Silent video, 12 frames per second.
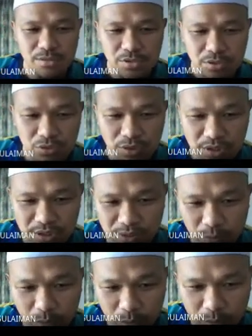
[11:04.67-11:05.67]
So this is
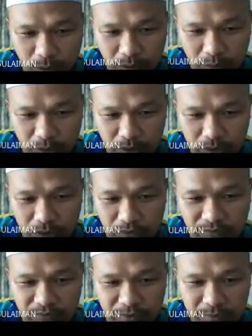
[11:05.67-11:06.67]
what we want to
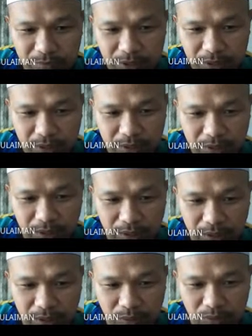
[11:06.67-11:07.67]
confirm,
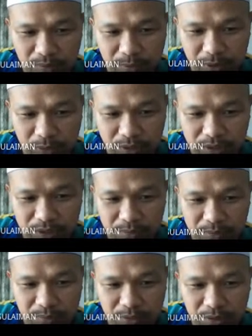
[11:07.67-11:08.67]
that our power is
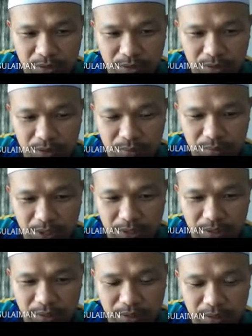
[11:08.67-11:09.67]

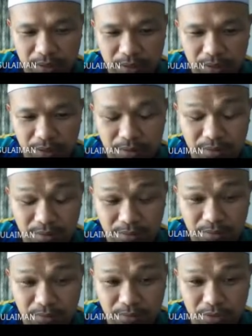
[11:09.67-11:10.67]
minus
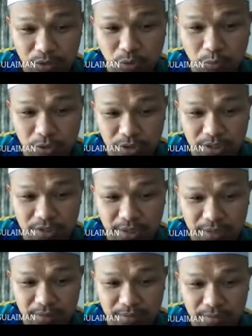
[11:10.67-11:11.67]
0.3,
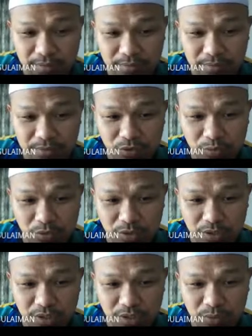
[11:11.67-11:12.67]
right?
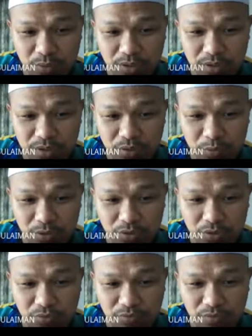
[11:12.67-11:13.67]
0.3, this one is
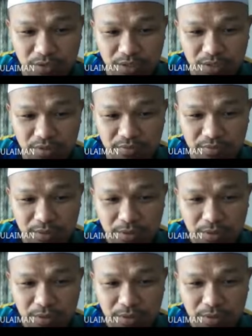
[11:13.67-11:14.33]
0.2 for reactive.